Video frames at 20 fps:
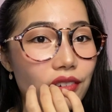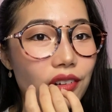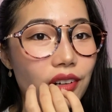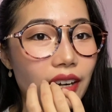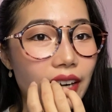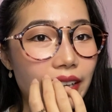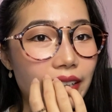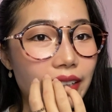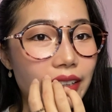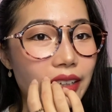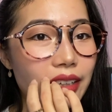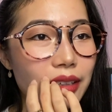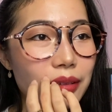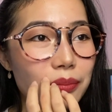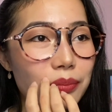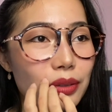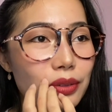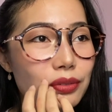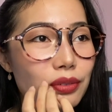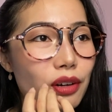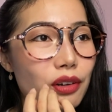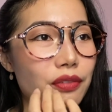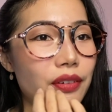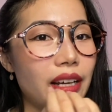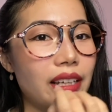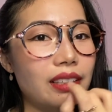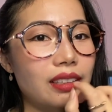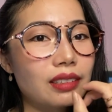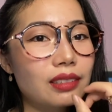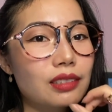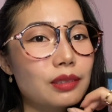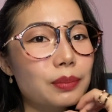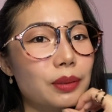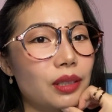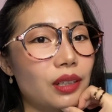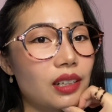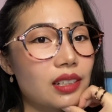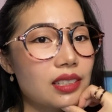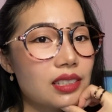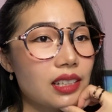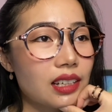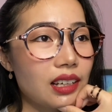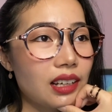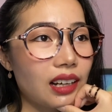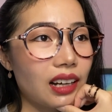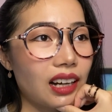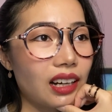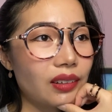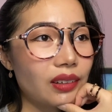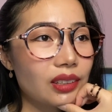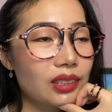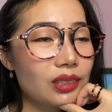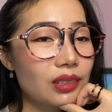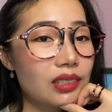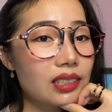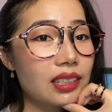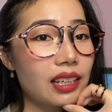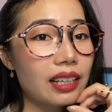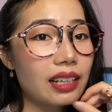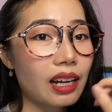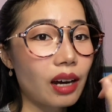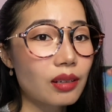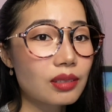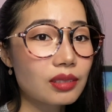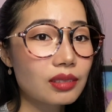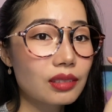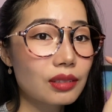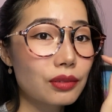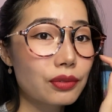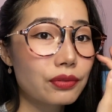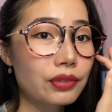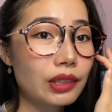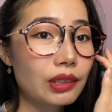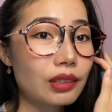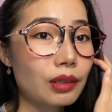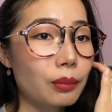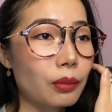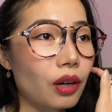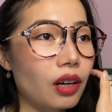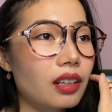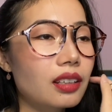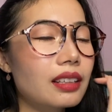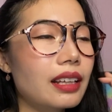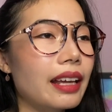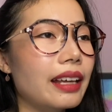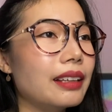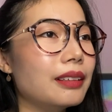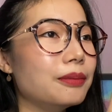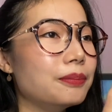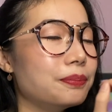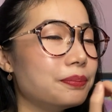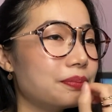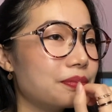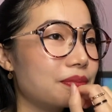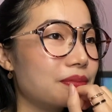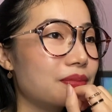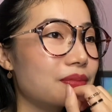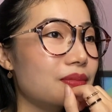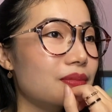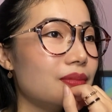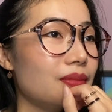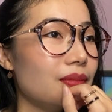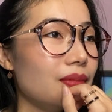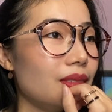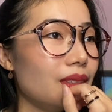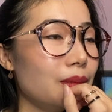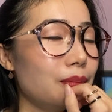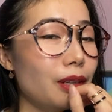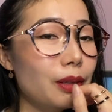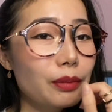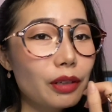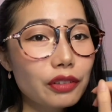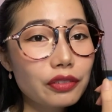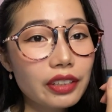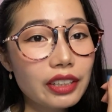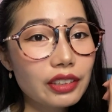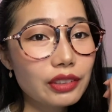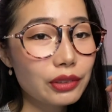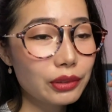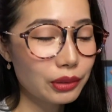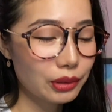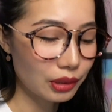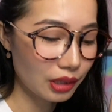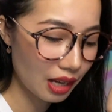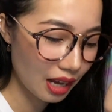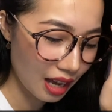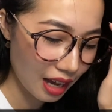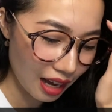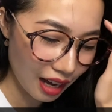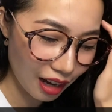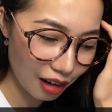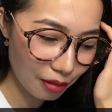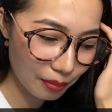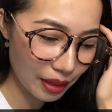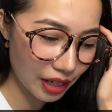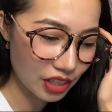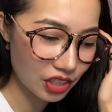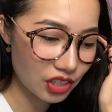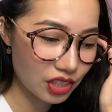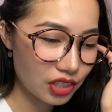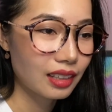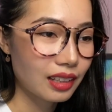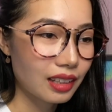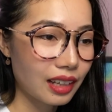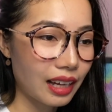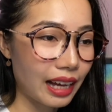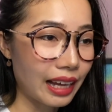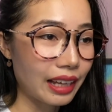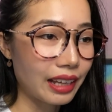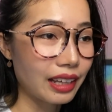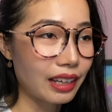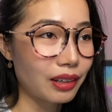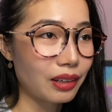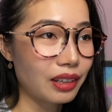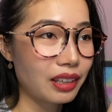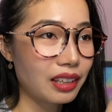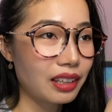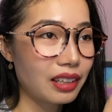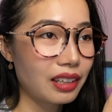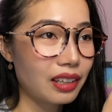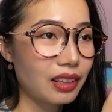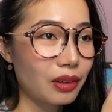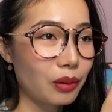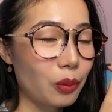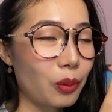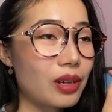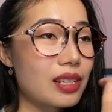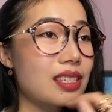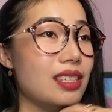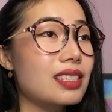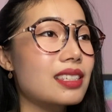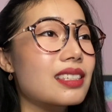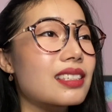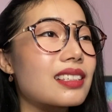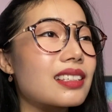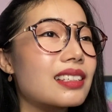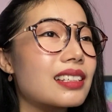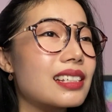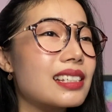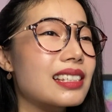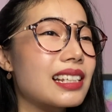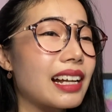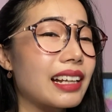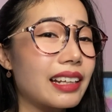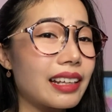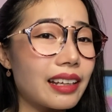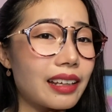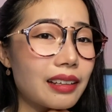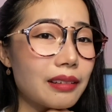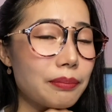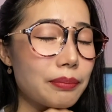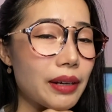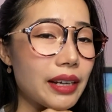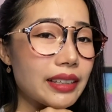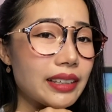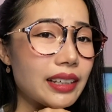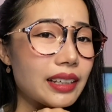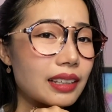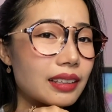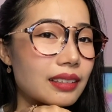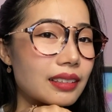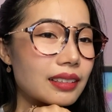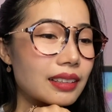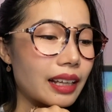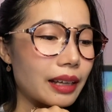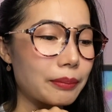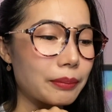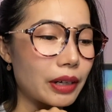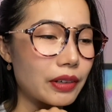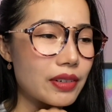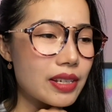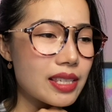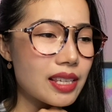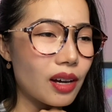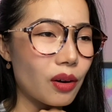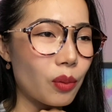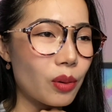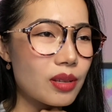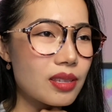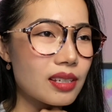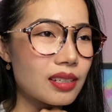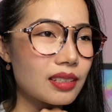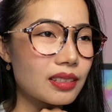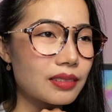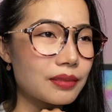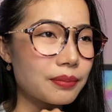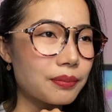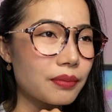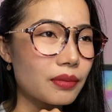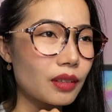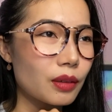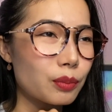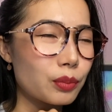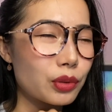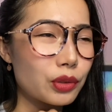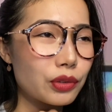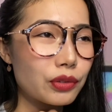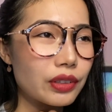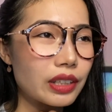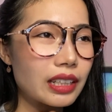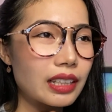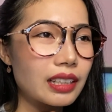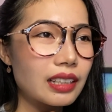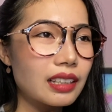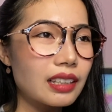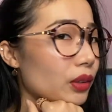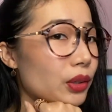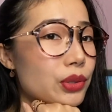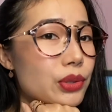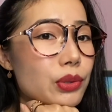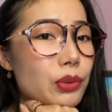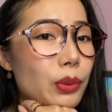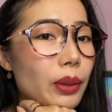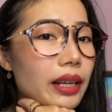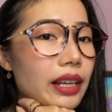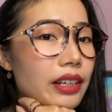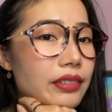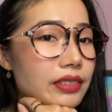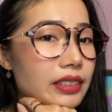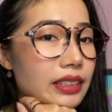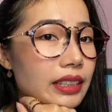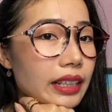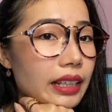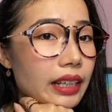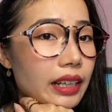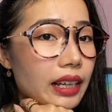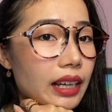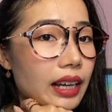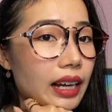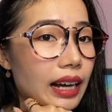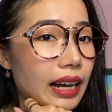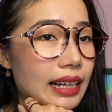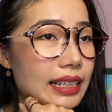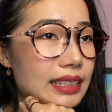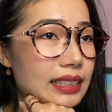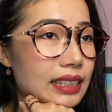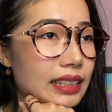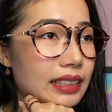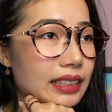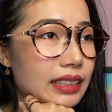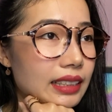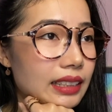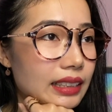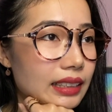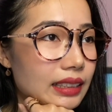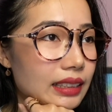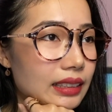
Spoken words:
crying before finals because I was so scared that I was going to fail the mod, and my boyfriend knew how much I was studying, but yet like my result wasn't proving. So whatever that I studied